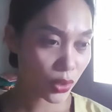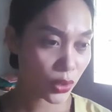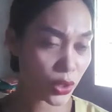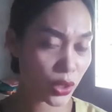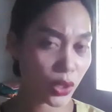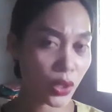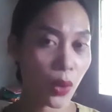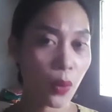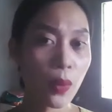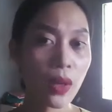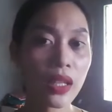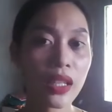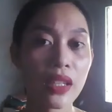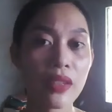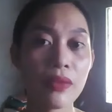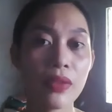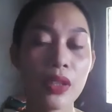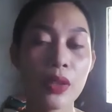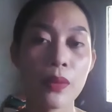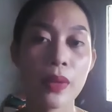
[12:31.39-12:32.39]
to know and
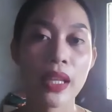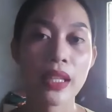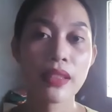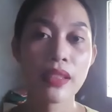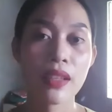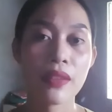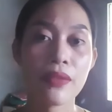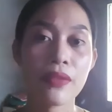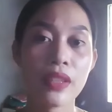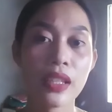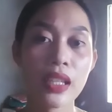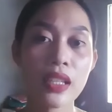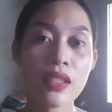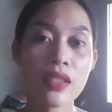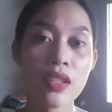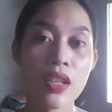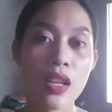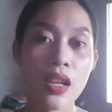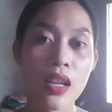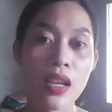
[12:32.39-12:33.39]
evaluate if
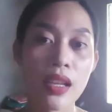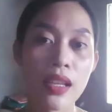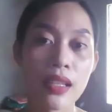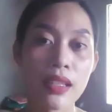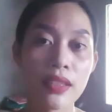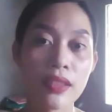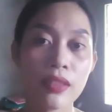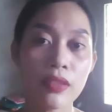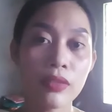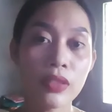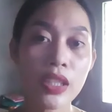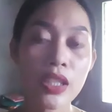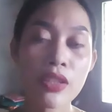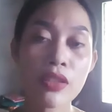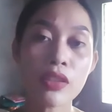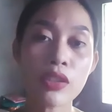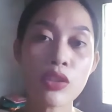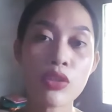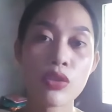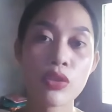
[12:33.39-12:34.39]
this
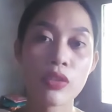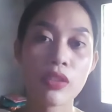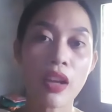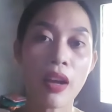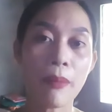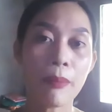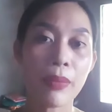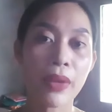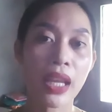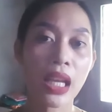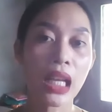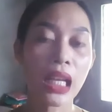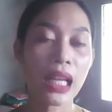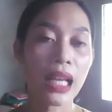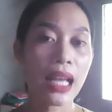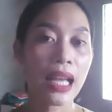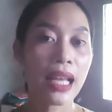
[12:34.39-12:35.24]
research topic